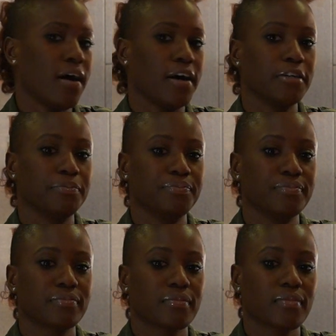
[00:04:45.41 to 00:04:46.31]

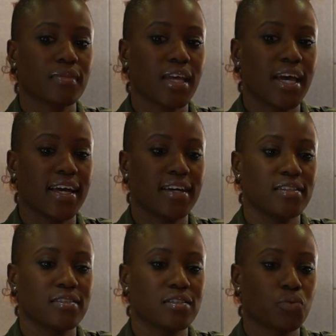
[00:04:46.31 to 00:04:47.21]
Um,
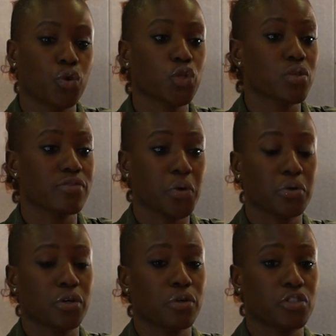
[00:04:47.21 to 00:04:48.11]
and worked with a
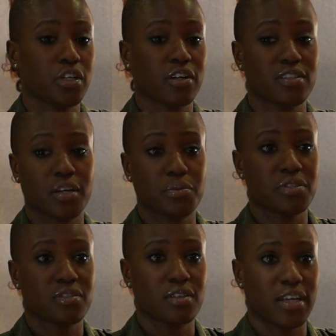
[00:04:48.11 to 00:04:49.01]
vocal coach there because I
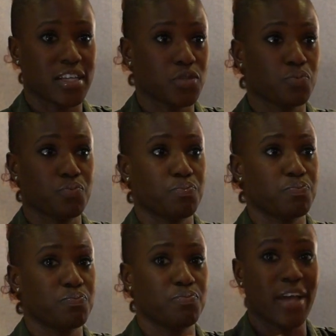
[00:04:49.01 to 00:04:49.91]
was, I guess,
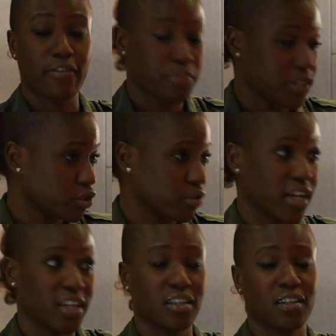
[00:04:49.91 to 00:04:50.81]
never been
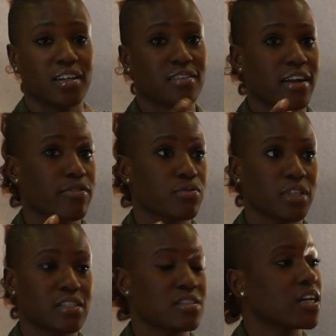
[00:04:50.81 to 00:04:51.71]
trained and I'd never
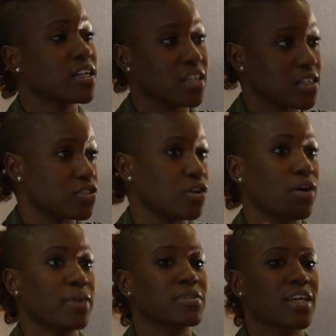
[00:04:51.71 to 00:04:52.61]
really studied it,
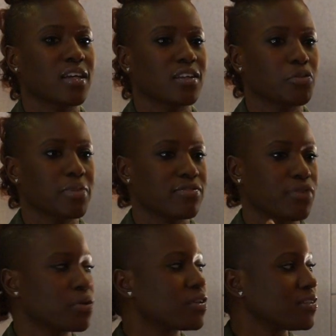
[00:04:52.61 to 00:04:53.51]
so I was getting a little bit of
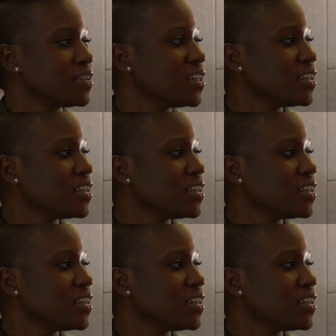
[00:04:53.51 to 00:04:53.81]
vocal